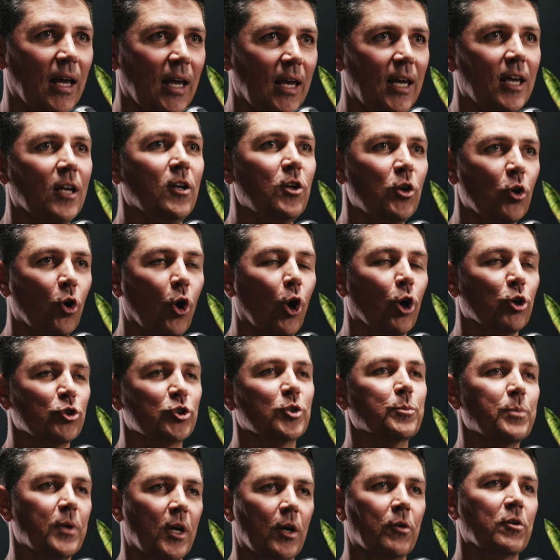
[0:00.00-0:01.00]
in your
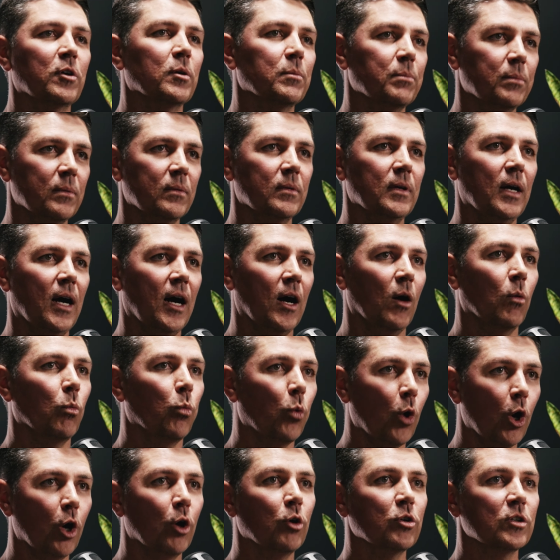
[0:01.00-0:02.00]
entrepreneurial
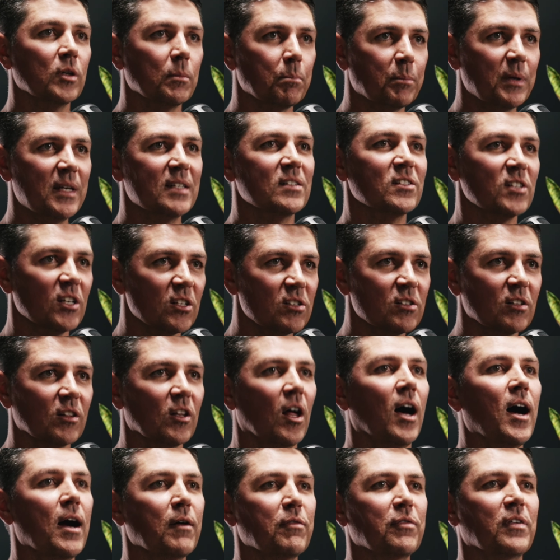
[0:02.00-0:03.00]
world, business,
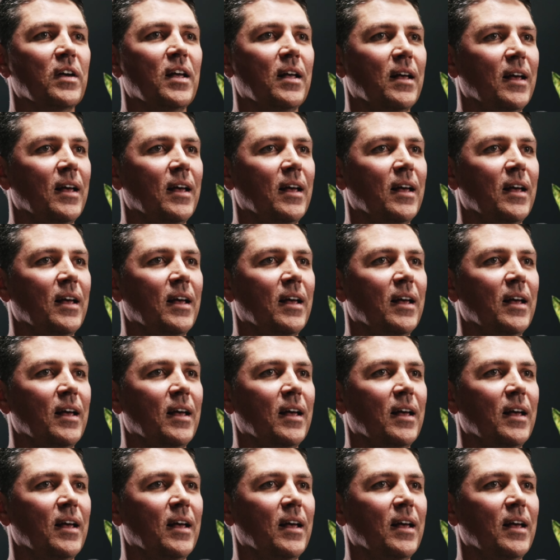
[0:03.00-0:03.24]
life.